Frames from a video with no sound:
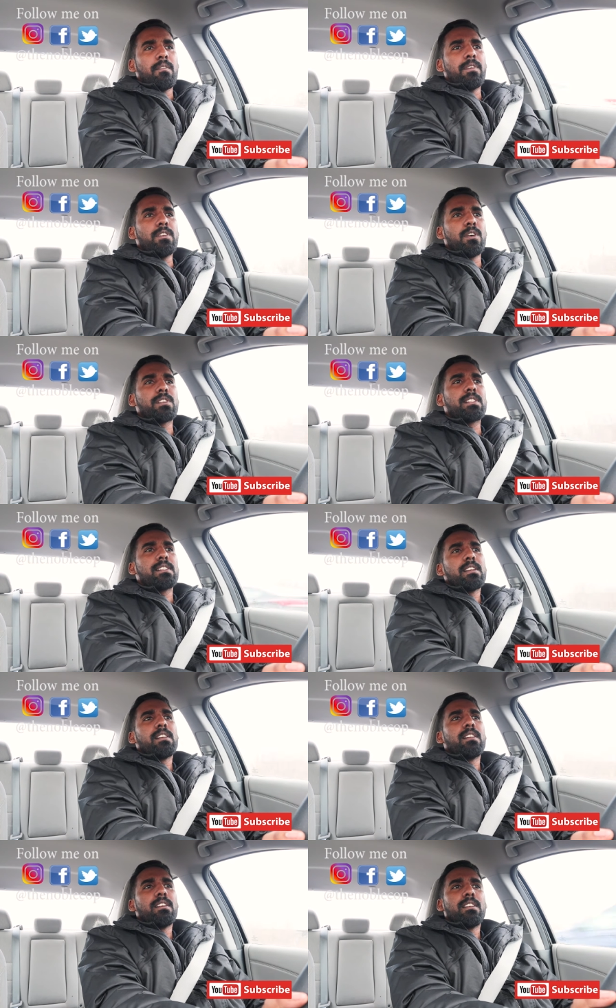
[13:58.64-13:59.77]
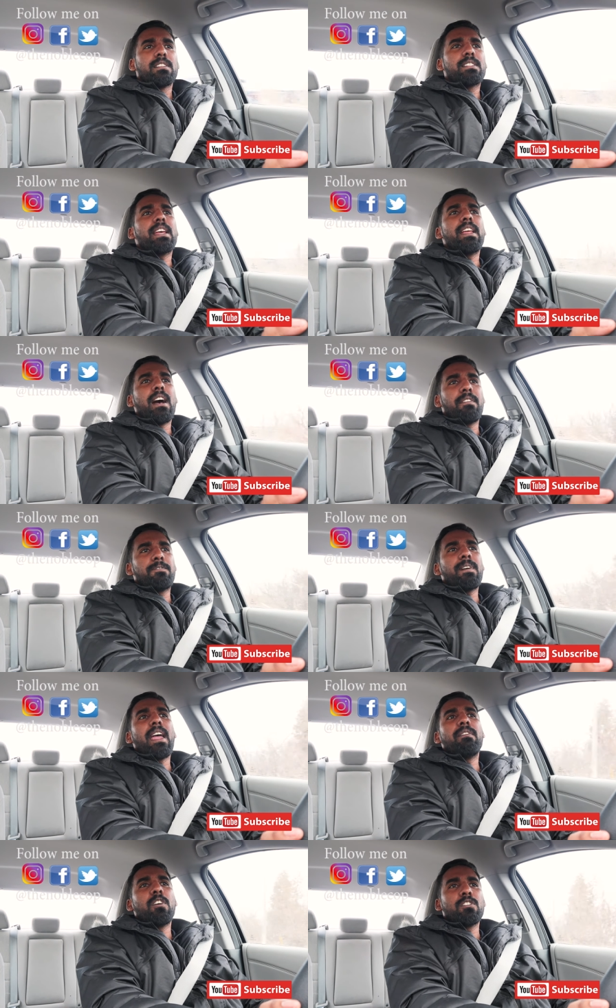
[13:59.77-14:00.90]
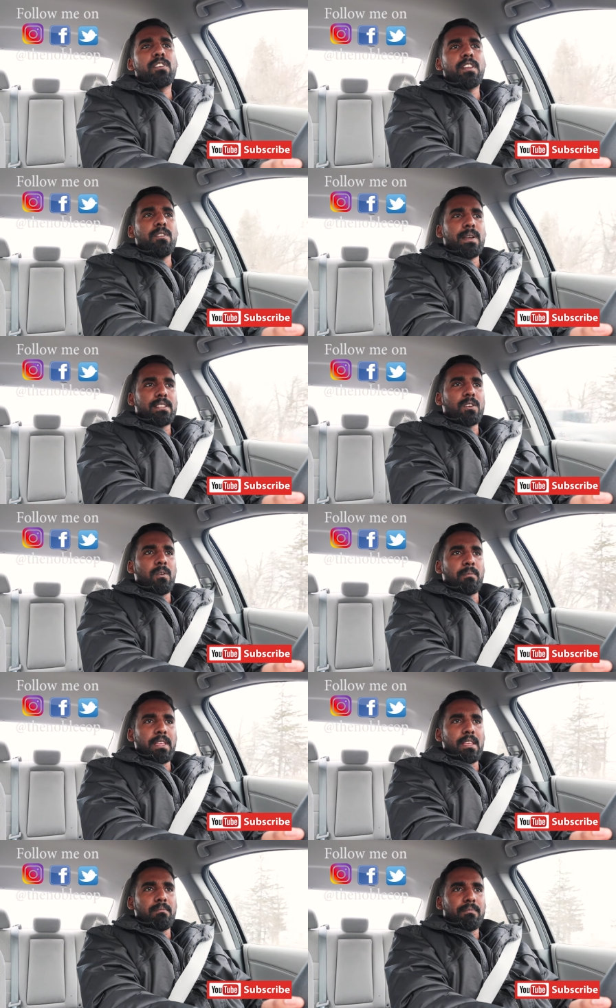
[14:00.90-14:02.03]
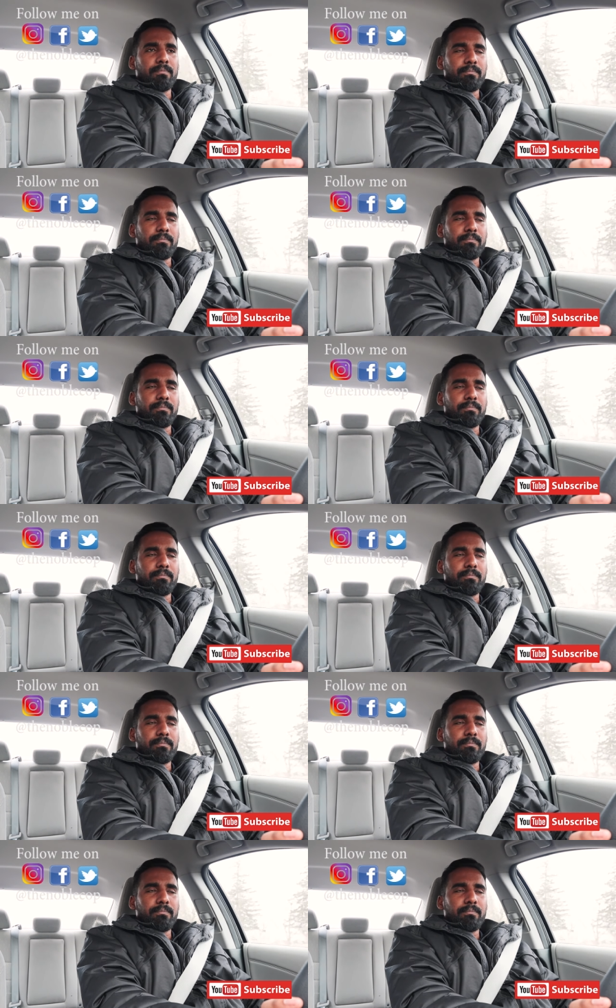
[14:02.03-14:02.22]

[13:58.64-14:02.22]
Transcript: for just send her 500 US come give.